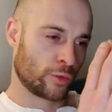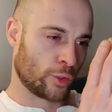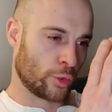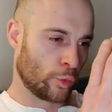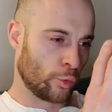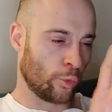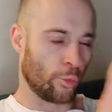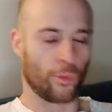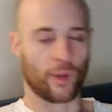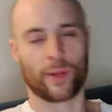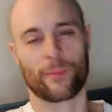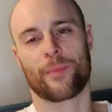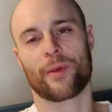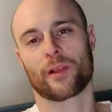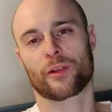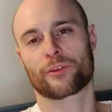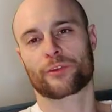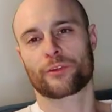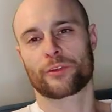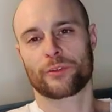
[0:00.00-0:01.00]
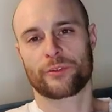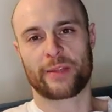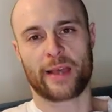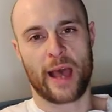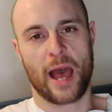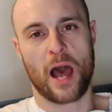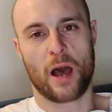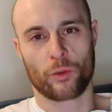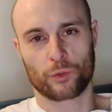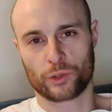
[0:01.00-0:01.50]
to rebuild
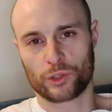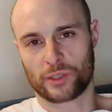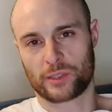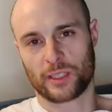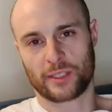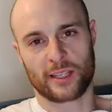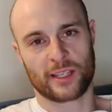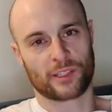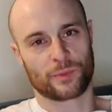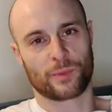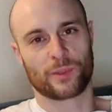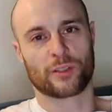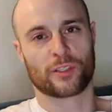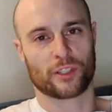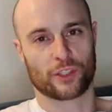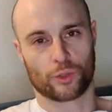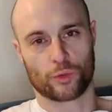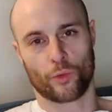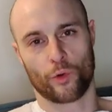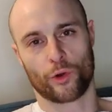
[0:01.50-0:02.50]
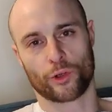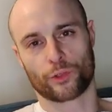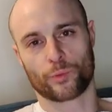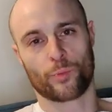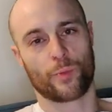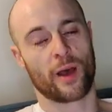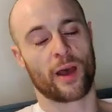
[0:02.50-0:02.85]
the house that has been destroyed